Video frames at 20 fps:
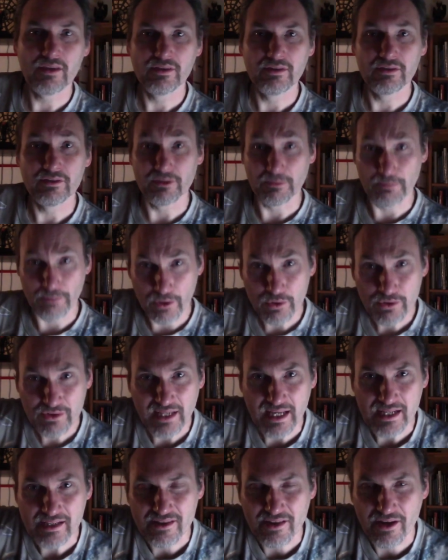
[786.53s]
There's a
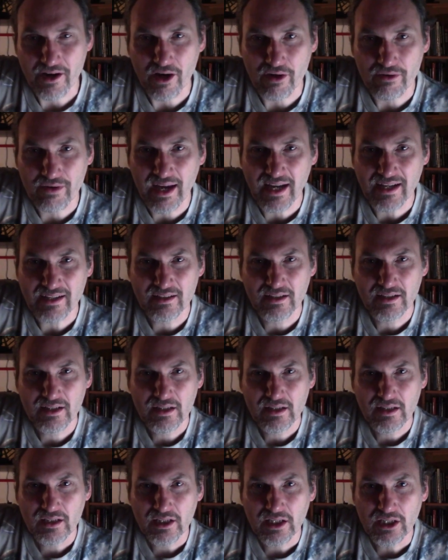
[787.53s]
process there, right?
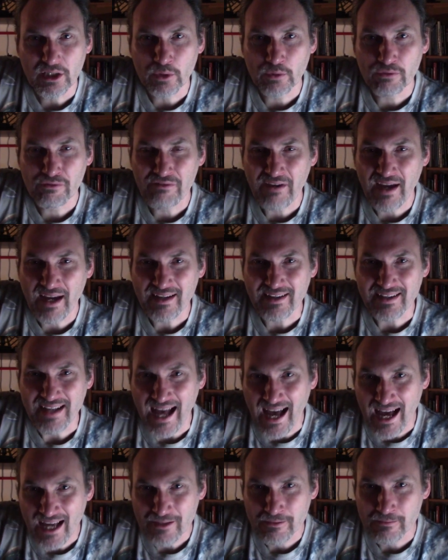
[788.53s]
You don't find an
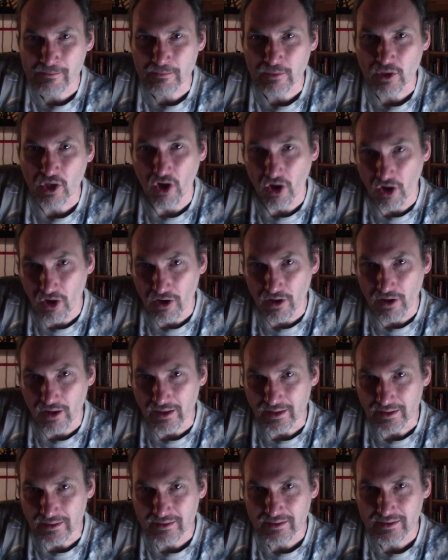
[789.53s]
atom
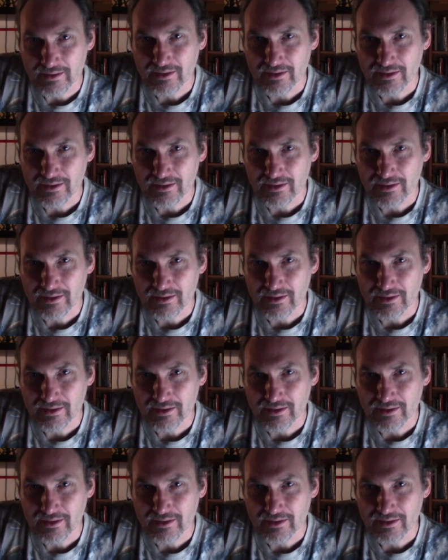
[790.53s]
called